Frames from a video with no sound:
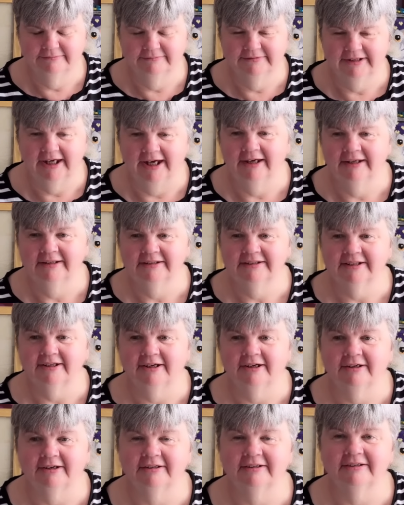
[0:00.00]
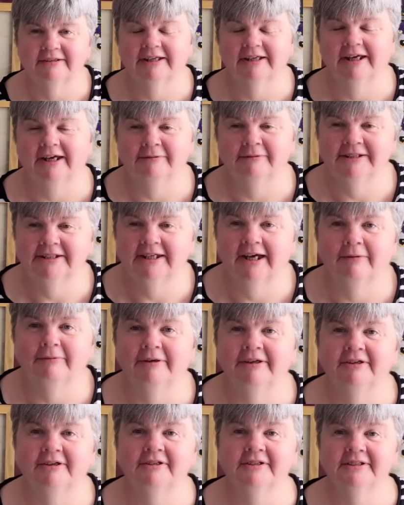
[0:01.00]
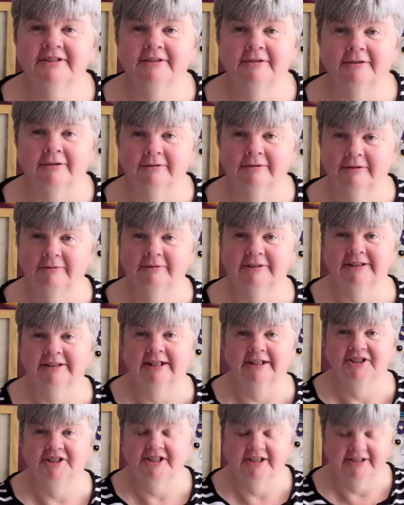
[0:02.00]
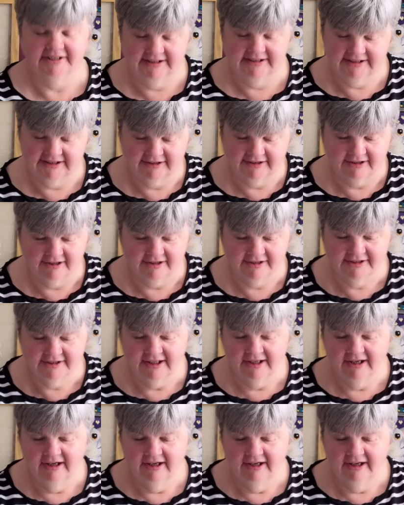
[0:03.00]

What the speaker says: Yeah, so they were sat with us, so it was nice chatting to those.